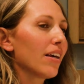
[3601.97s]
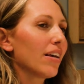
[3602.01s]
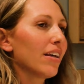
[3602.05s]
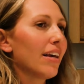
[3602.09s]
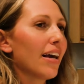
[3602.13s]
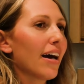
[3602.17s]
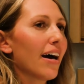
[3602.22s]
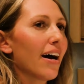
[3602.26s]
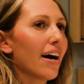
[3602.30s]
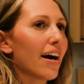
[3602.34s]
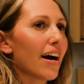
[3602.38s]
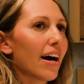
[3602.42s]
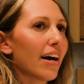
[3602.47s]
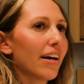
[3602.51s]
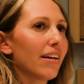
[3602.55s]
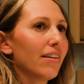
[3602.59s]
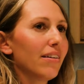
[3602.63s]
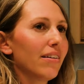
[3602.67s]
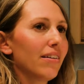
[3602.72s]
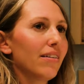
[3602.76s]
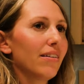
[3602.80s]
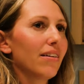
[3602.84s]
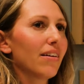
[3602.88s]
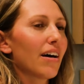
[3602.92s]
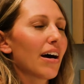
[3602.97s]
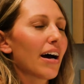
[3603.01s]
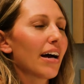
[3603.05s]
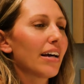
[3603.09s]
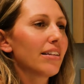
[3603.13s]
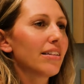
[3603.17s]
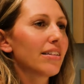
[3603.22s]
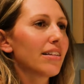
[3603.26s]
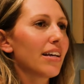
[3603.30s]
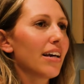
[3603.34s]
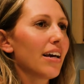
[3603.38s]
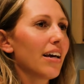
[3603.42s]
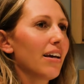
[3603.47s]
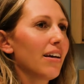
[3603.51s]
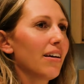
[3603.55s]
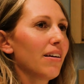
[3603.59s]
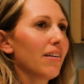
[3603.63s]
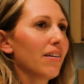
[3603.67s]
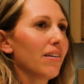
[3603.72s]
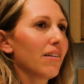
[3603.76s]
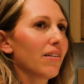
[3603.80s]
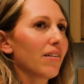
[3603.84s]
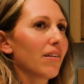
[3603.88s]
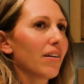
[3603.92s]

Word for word: maybe yeah, haven't. I'd, I'd say.